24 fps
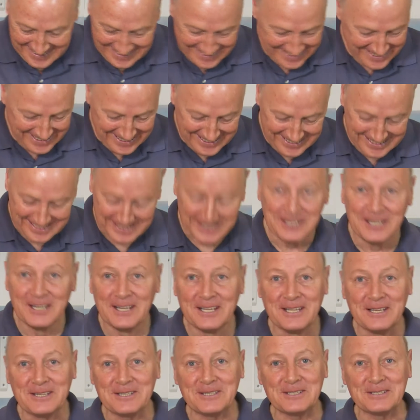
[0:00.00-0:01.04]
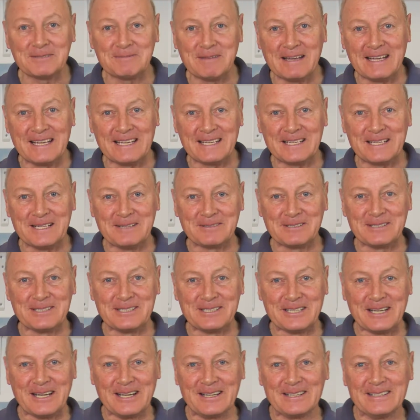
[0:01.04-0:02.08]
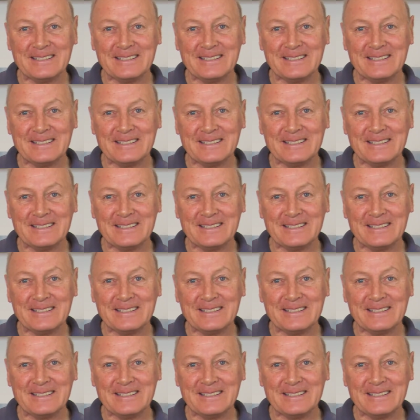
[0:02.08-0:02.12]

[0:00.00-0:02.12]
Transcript: God, you couldn't make it up, could you?